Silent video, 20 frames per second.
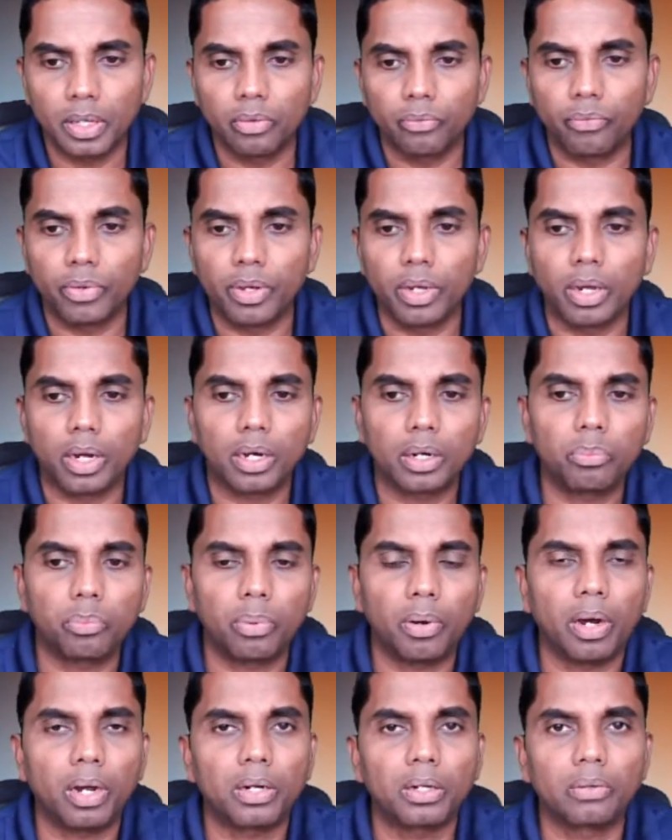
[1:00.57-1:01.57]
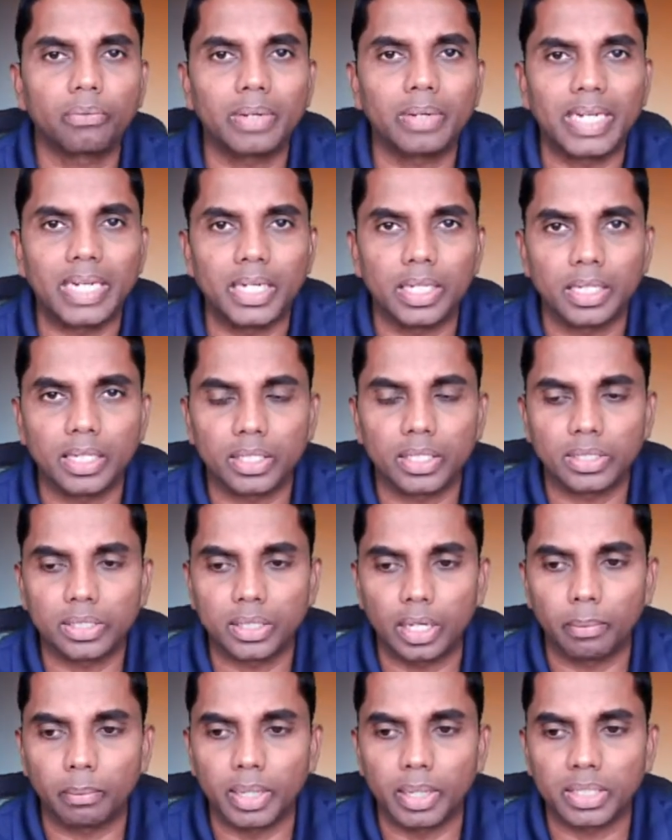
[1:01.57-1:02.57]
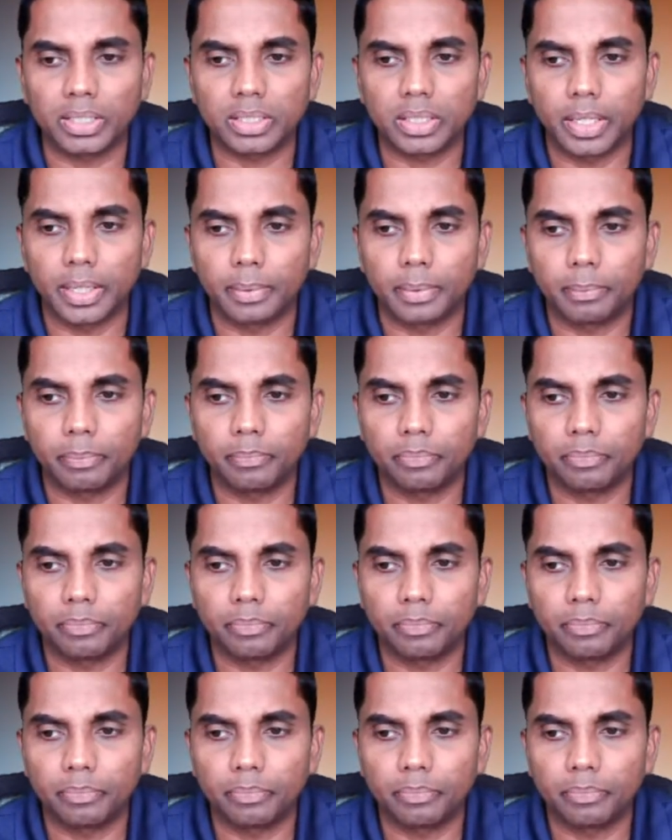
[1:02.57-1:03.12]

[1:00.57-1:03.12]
We are part of International Men's Day.